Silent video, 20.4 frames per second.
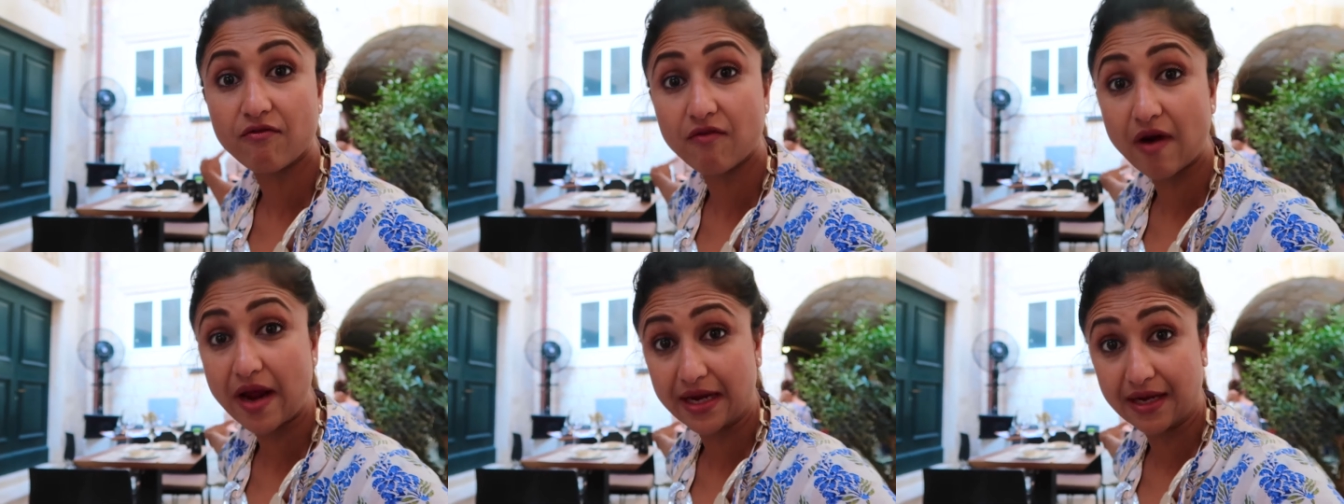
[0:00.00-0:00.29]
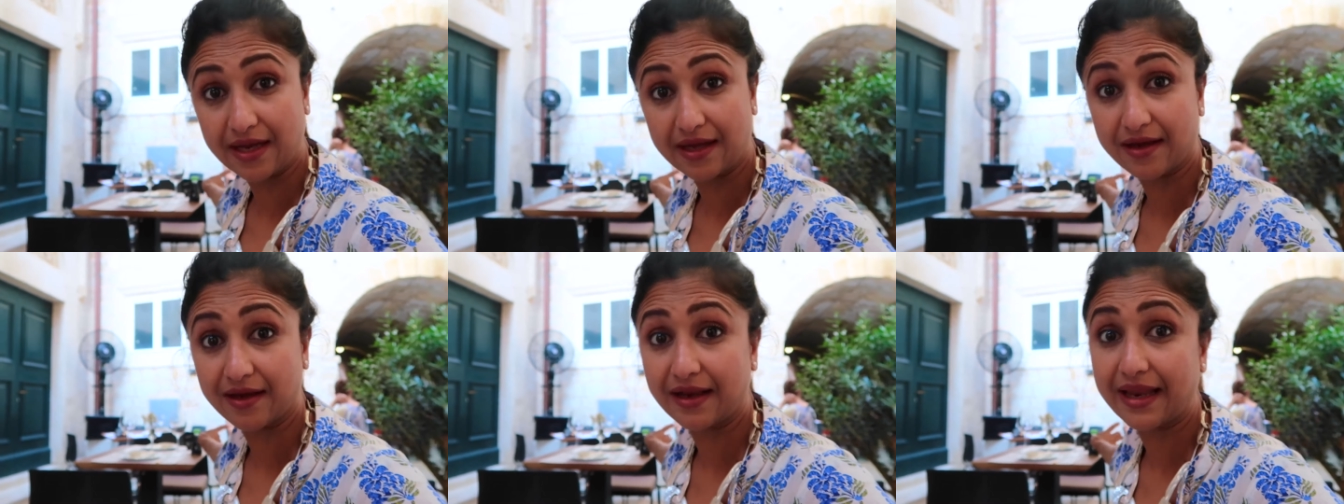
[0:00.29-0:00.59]
right
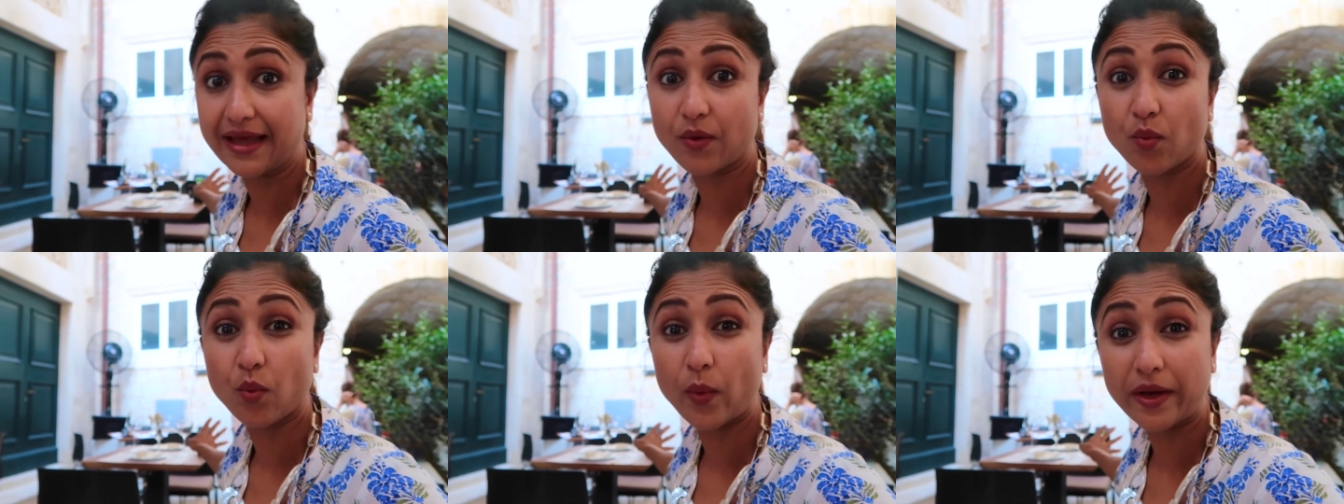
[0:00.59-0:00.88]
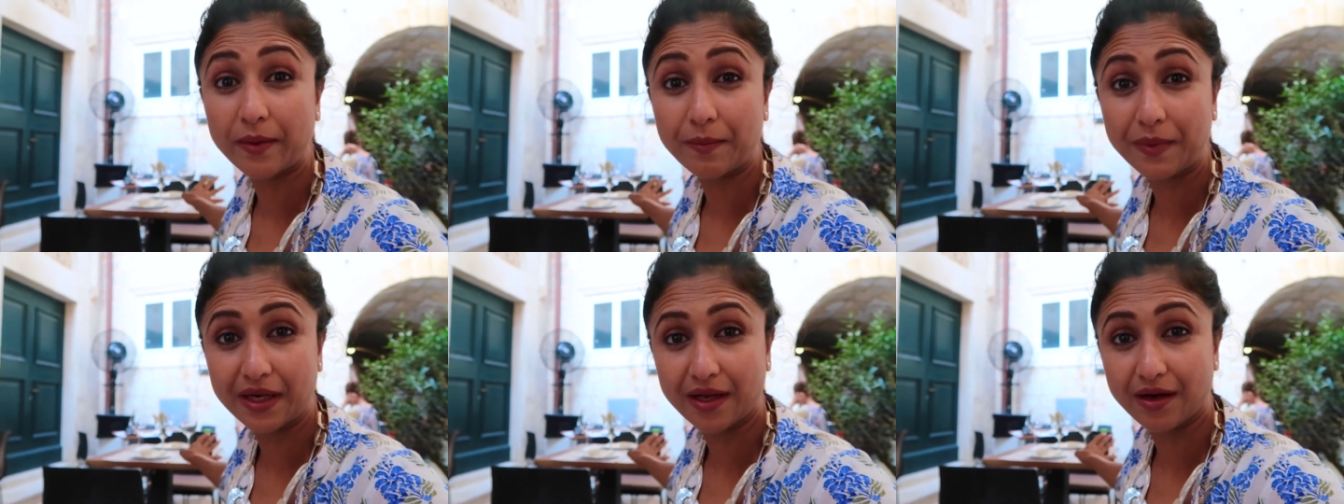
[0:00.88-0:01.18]
here like
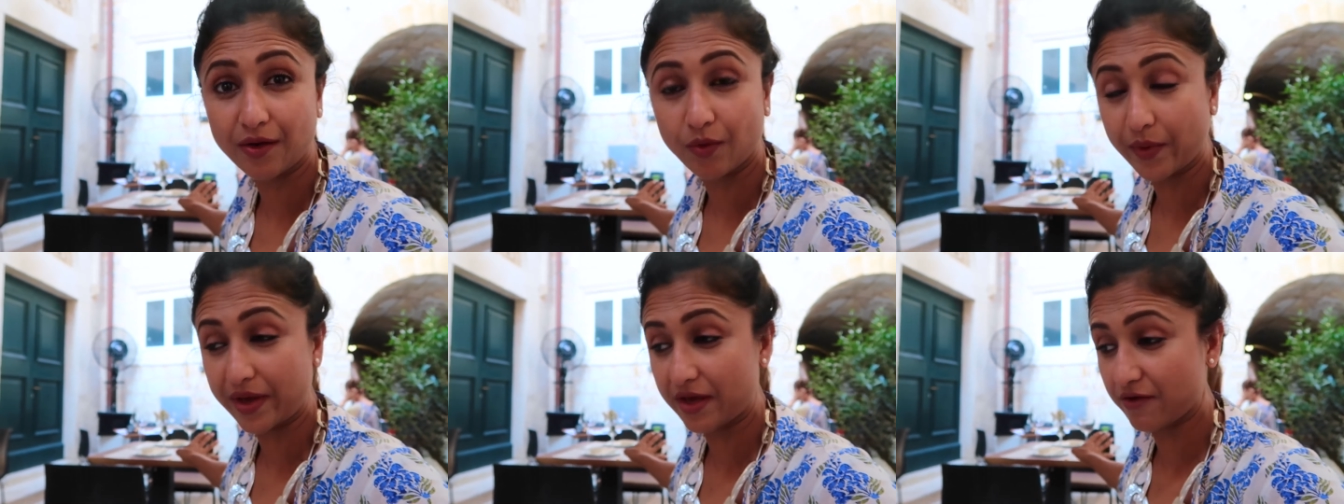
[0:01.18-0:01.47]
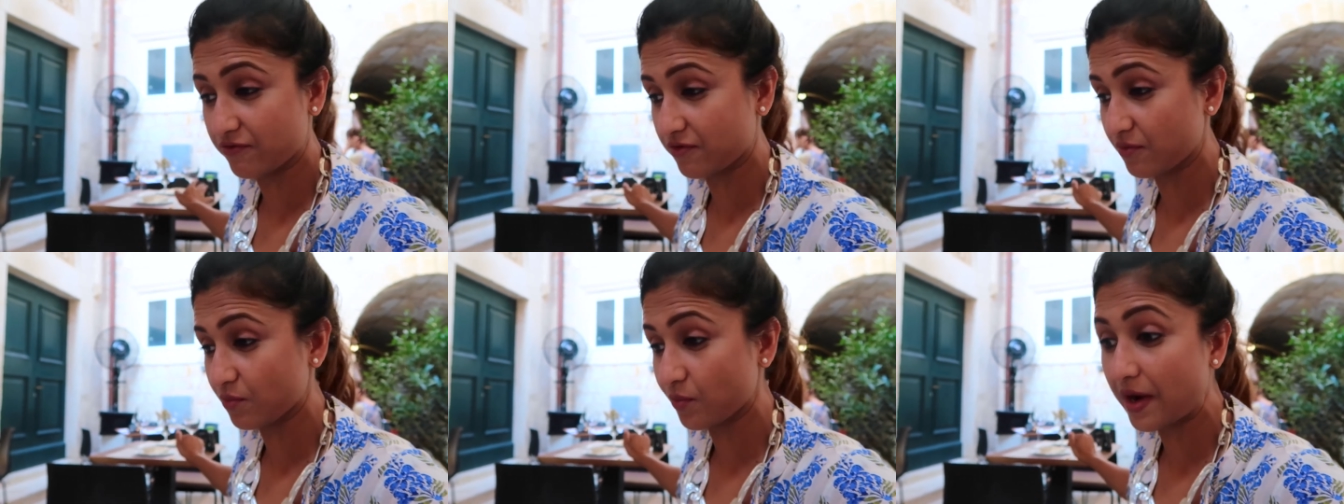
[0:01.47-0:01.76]
one minute away
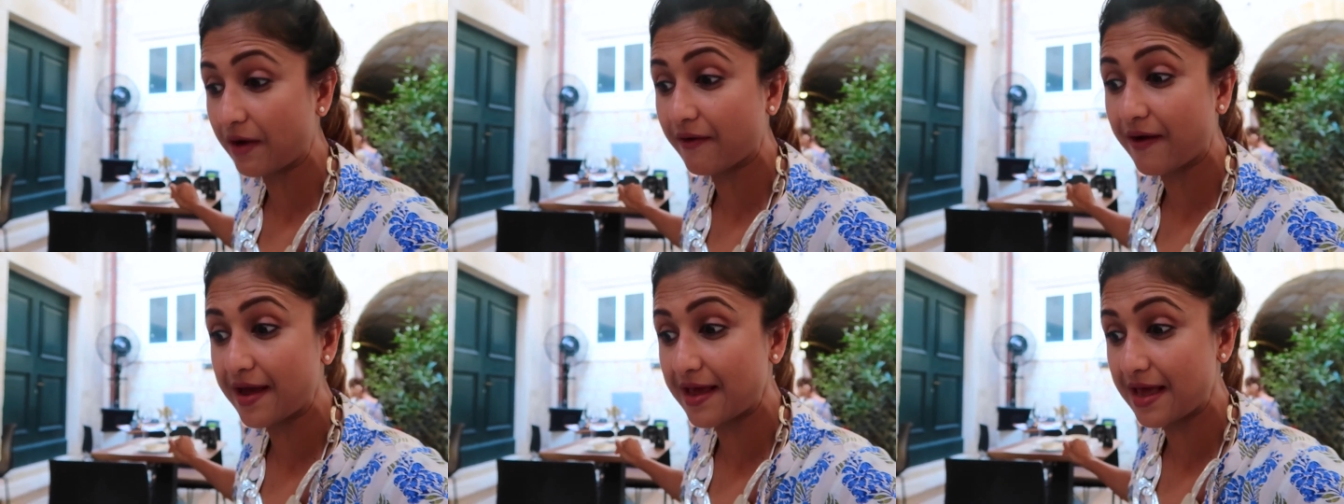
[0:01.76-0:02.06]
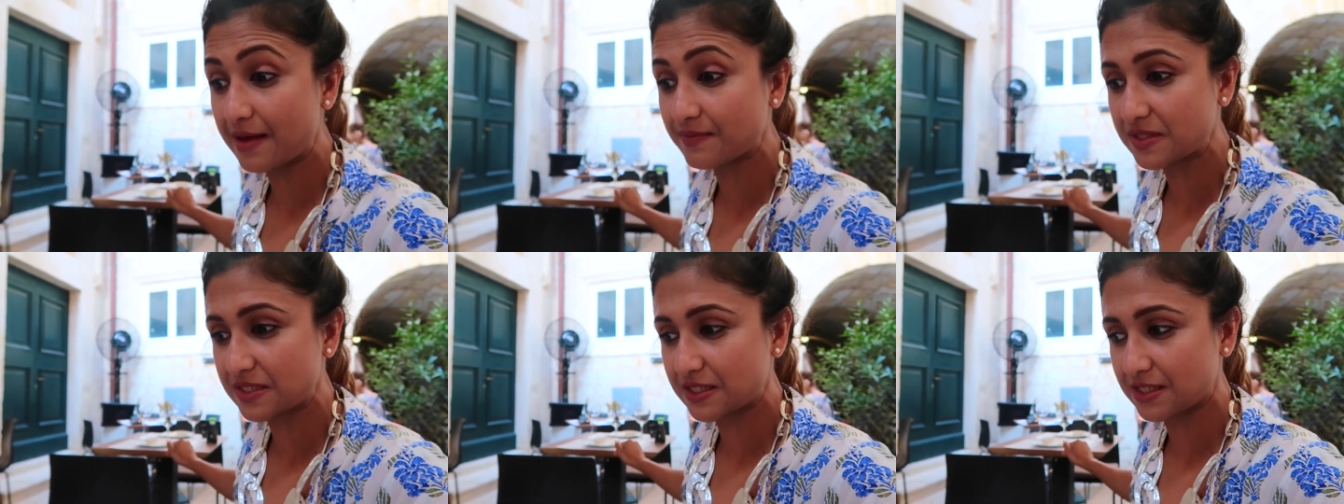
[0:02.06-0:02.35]
from where I
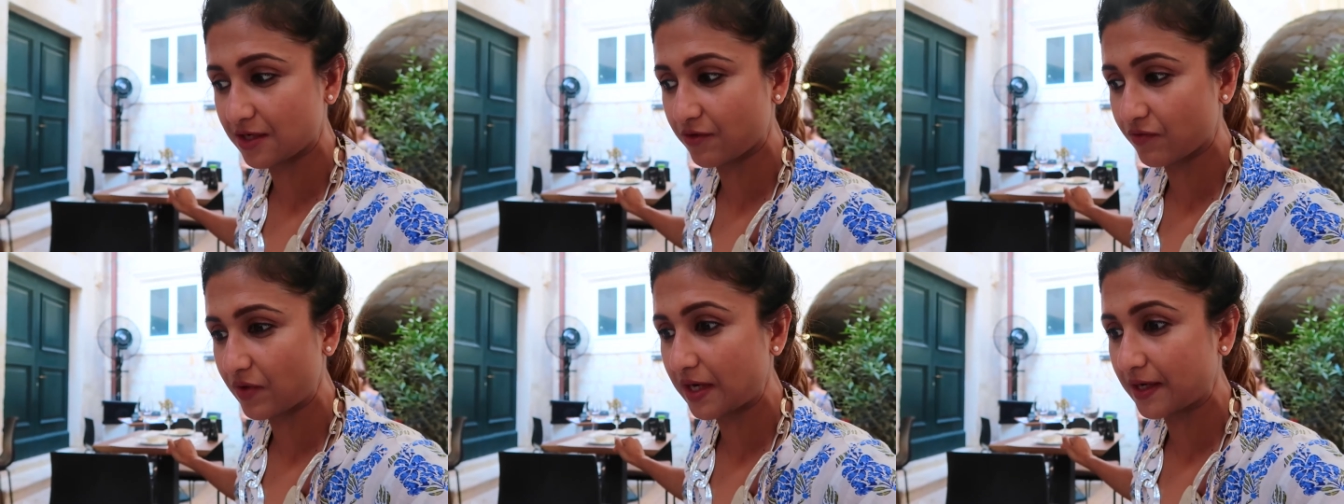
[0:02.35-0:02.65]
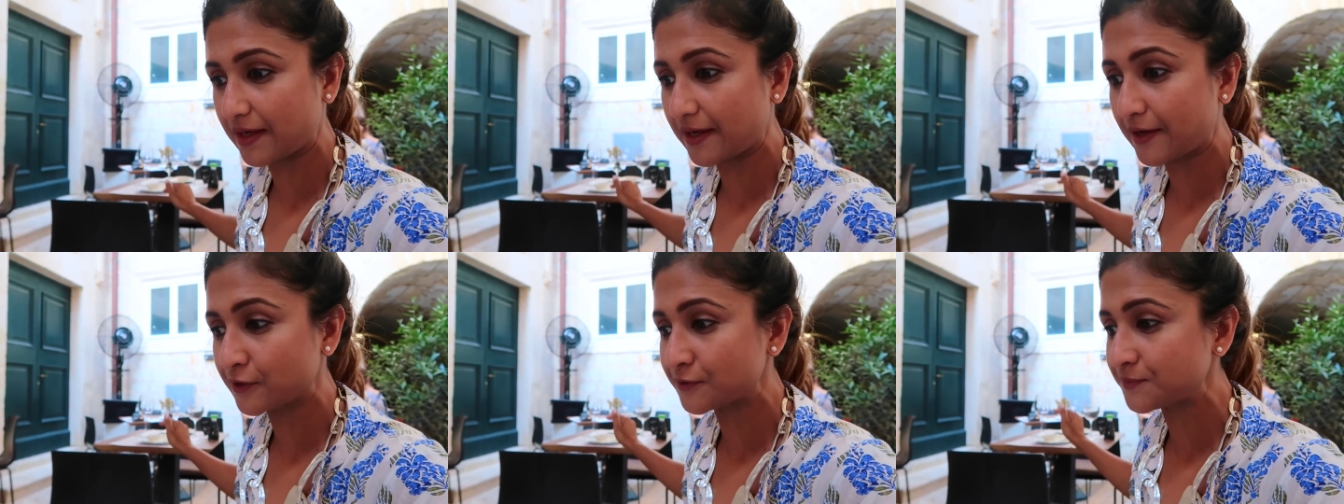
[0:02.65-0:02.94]
am sitting
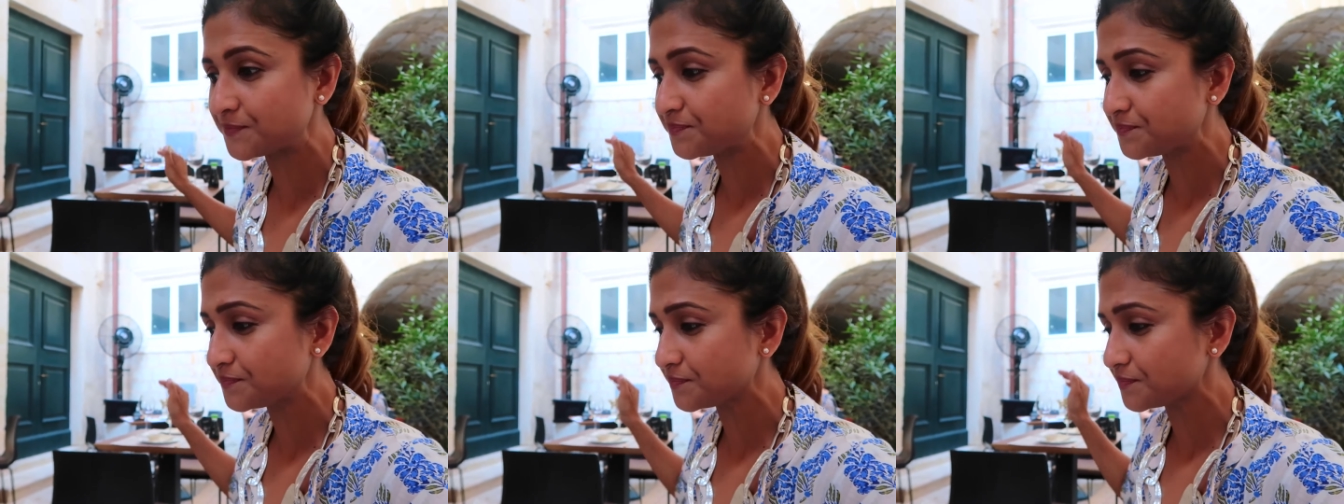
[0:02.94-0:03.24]
right now